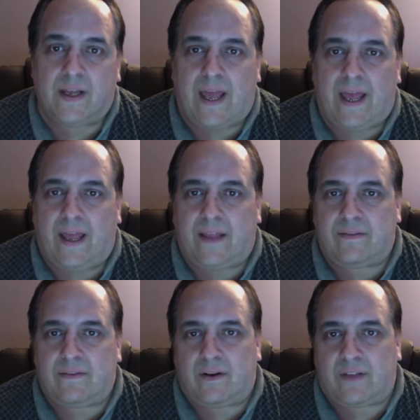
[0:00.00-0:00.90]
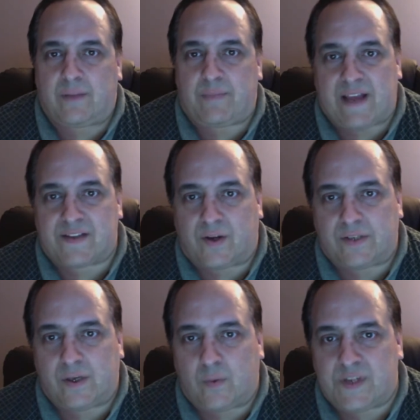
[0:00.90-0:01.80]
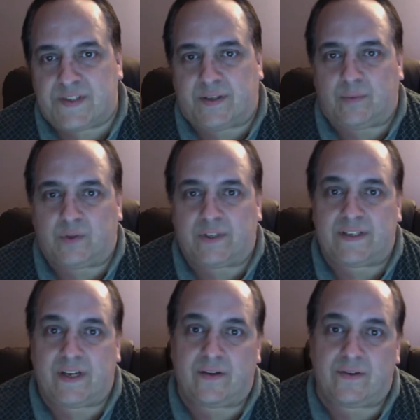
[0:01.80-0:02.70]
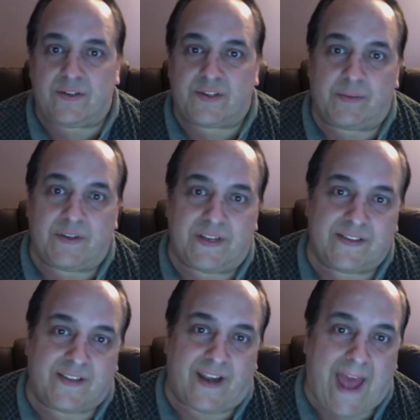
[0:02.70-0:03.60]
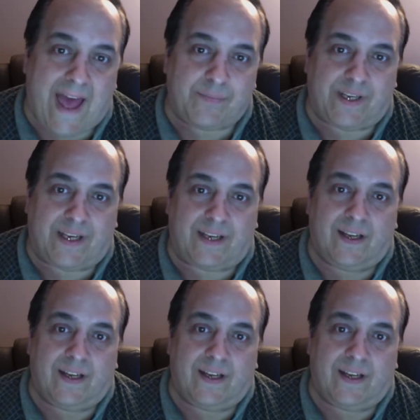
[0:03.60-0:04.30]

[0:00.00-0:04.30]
and you know, they pass on their wisdom, or they tell you some of the things that are happening.